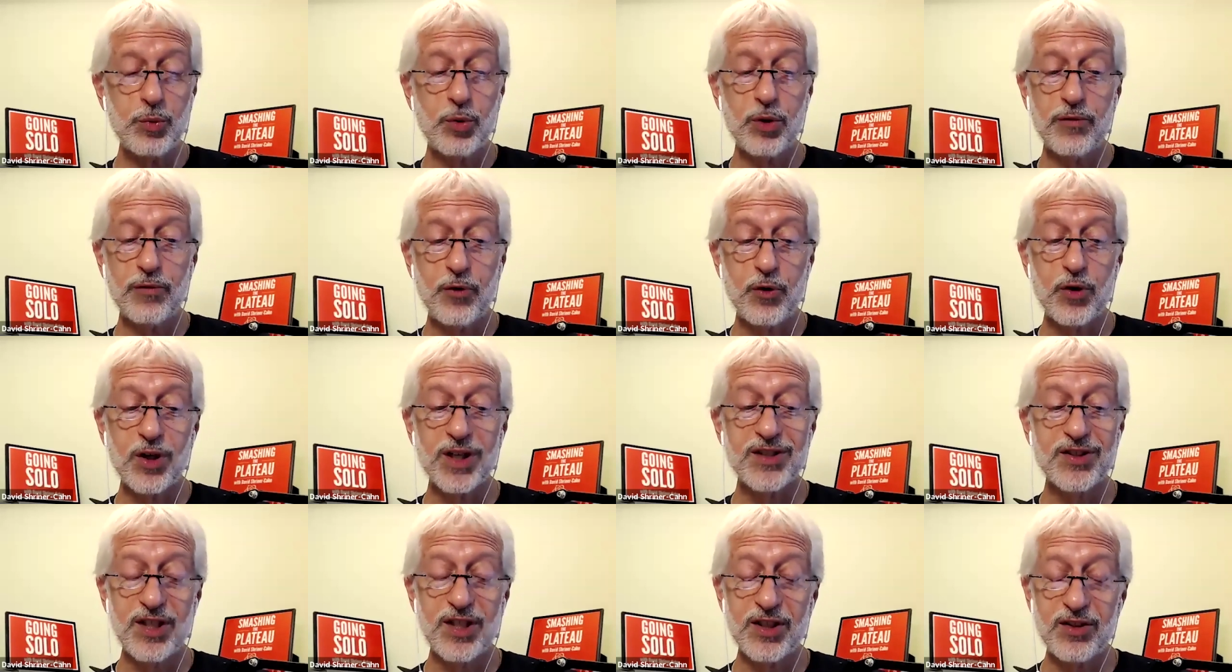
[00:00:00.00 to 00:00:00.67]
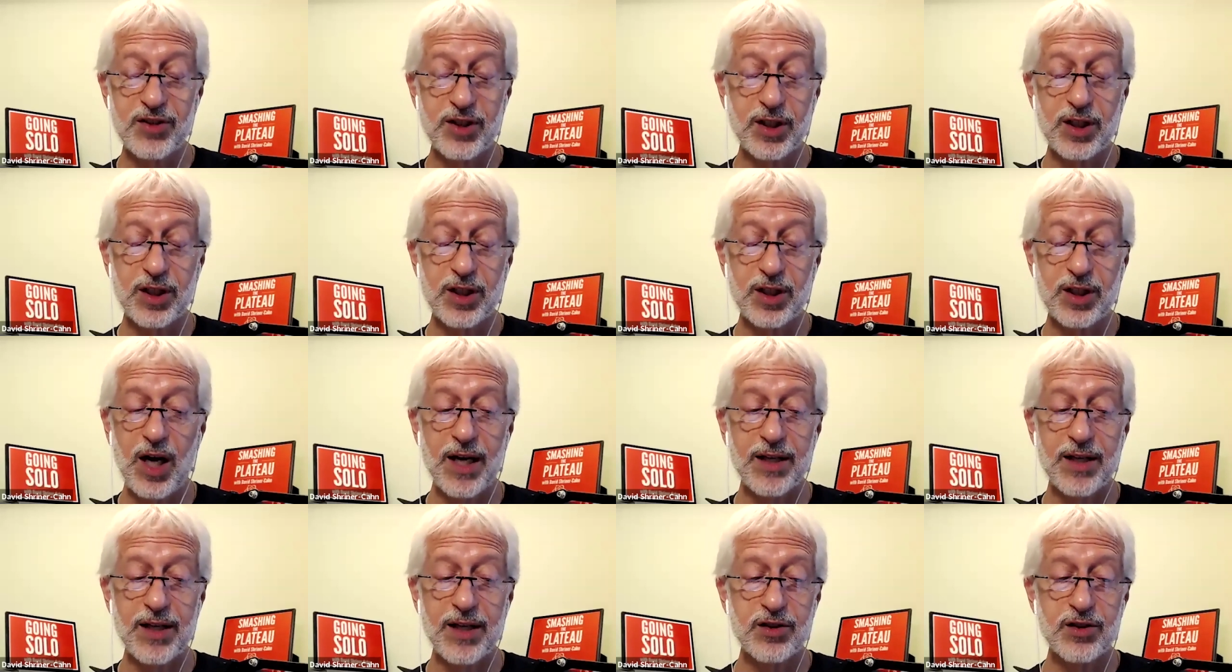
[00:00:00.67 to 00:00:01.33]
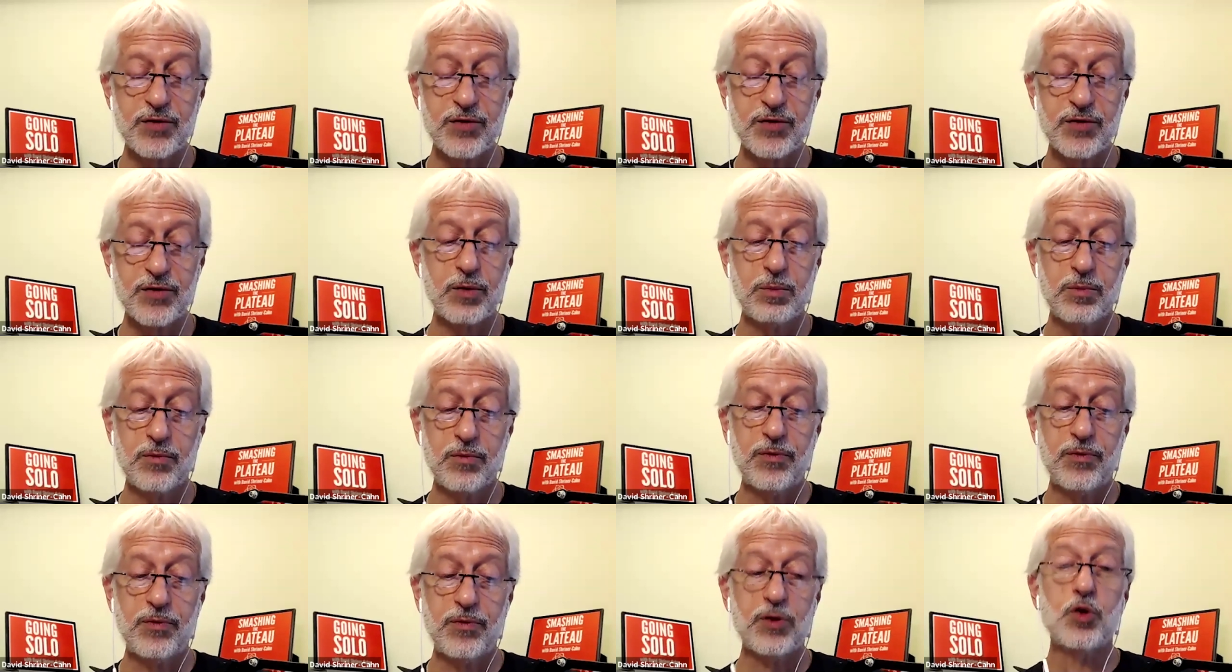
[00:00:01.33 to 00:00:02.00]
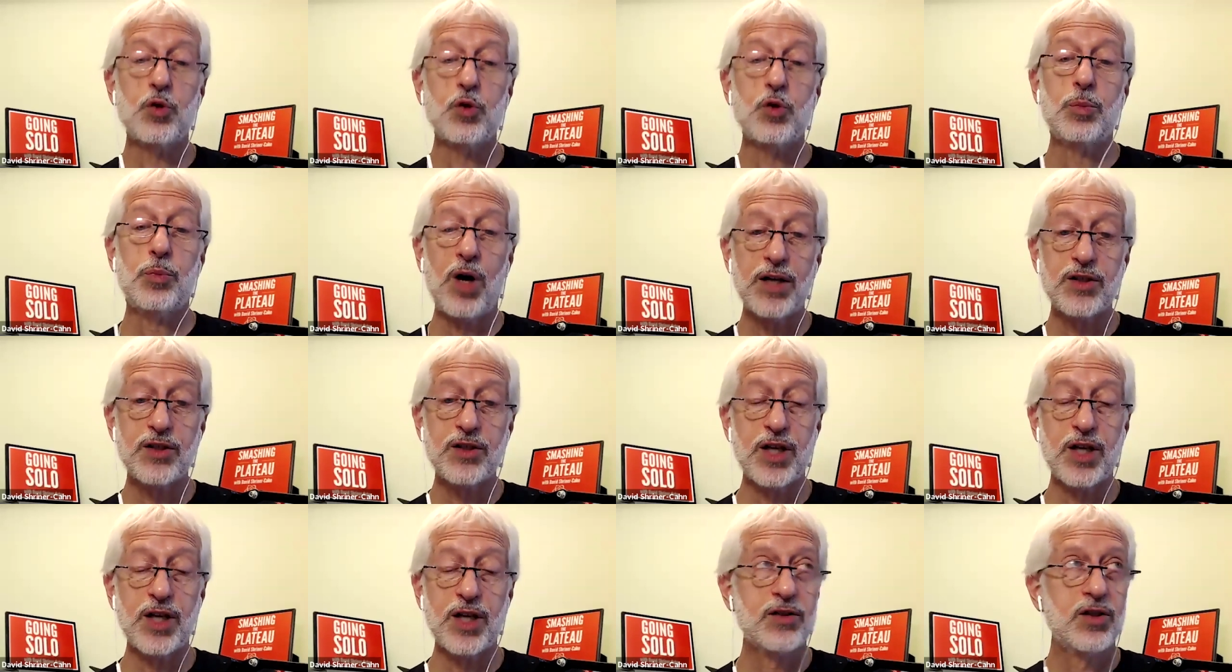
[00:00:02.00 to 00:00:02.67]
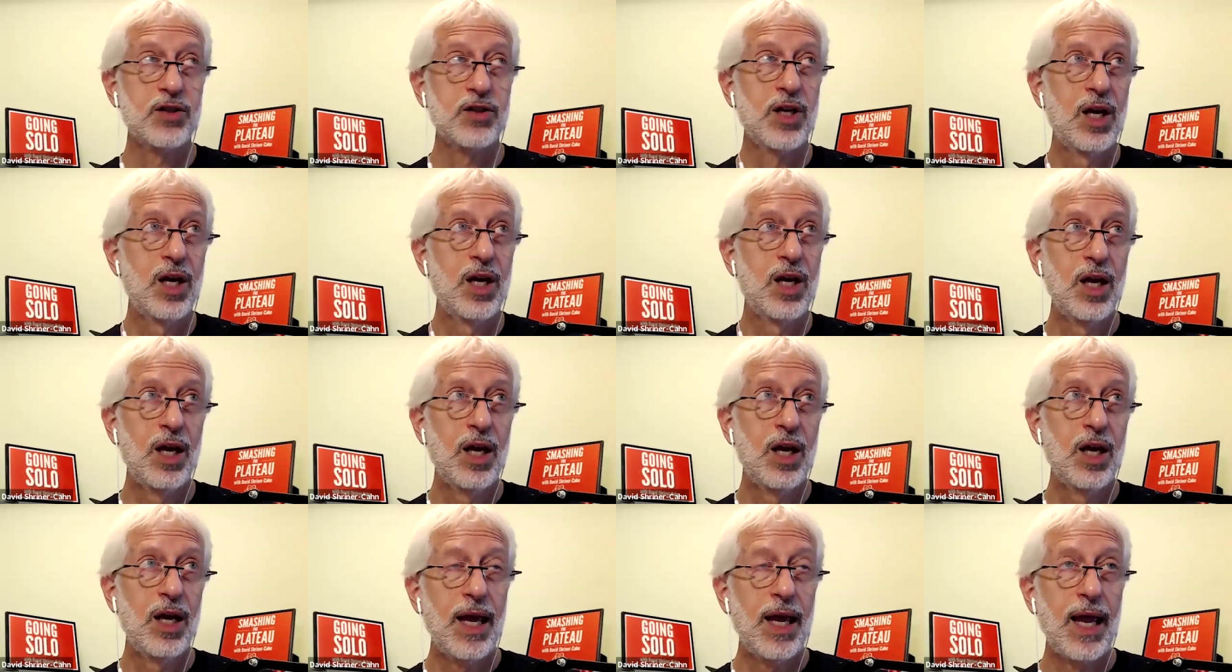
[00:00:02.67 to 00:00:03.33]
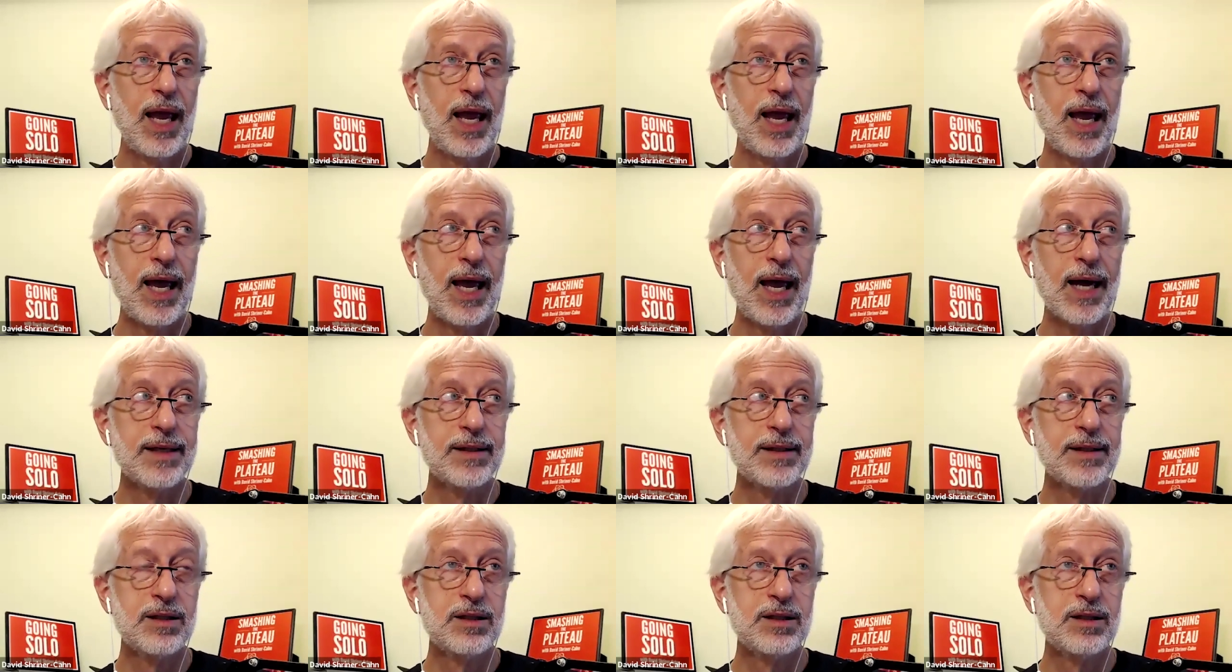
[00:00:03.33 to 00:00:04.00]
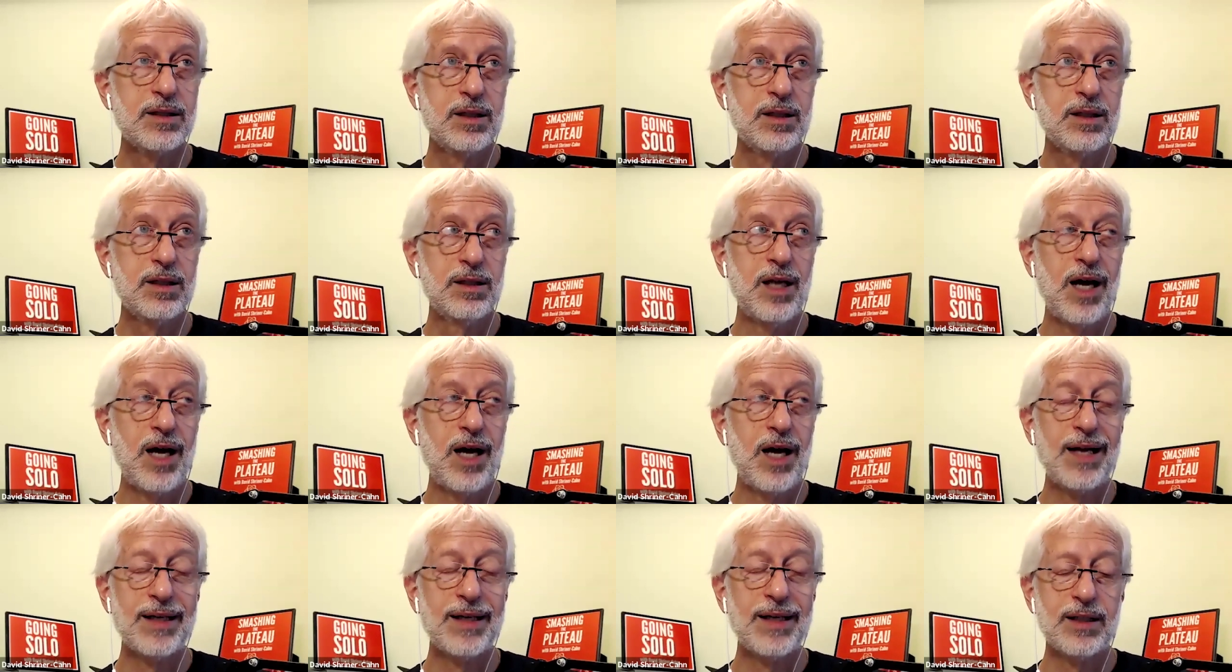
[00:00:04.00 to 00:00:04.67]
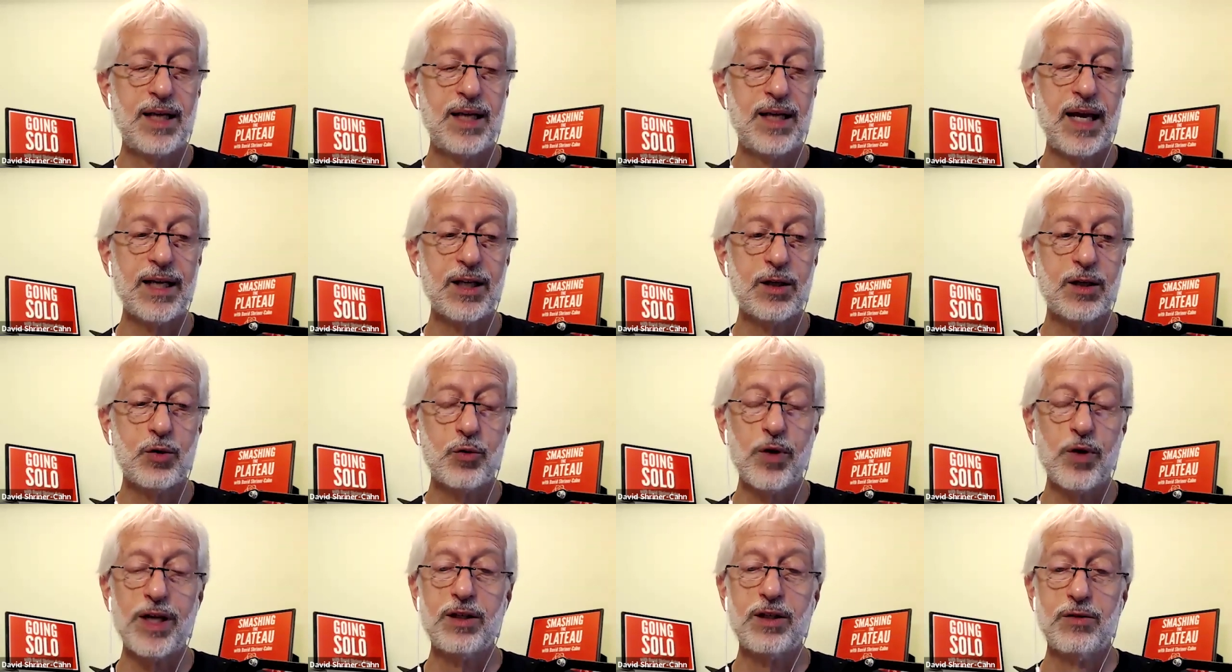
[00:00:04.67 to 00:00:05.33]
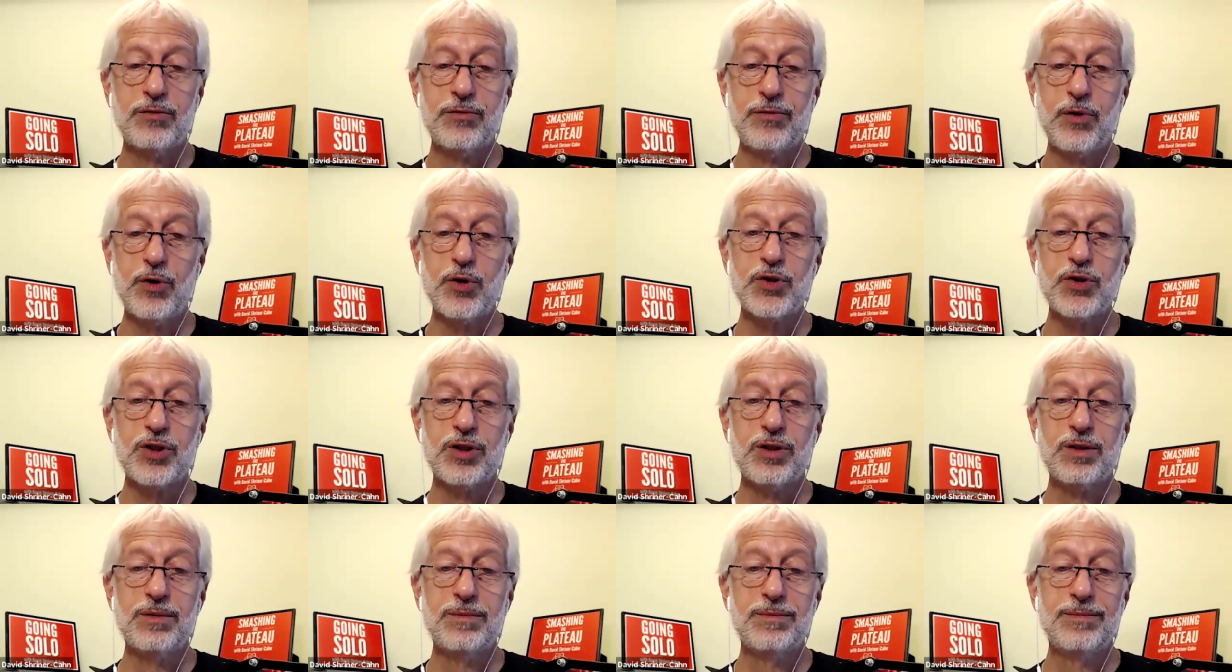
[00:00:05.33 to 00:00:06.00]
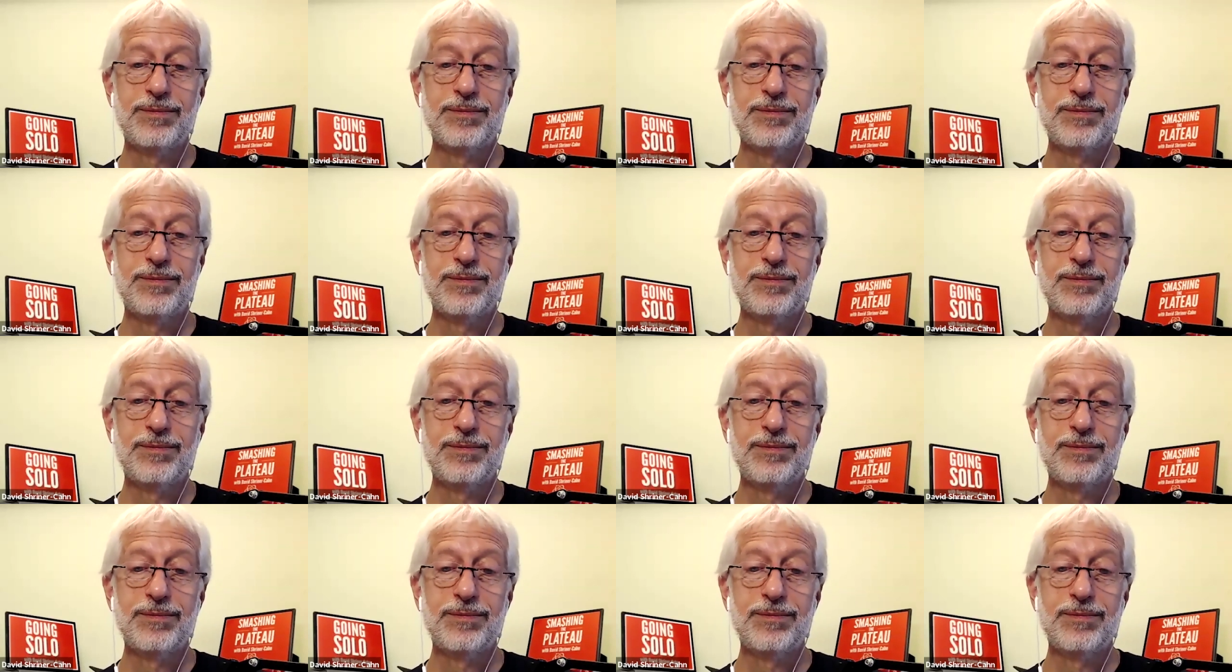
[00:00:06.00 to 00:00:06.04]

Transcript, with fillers: were for existing clients, just for for new projects and not getting great conversion.